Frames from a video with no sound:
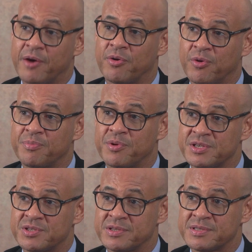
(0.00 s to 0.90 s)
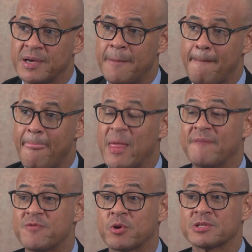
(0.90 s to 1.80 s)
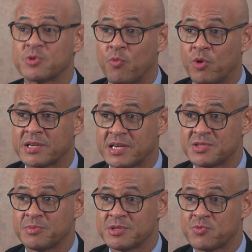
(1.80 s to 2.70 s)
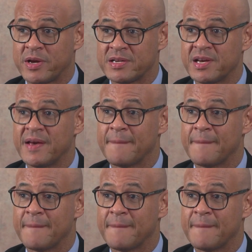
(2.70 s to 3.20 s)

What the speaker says: our operations and focus on what customers want,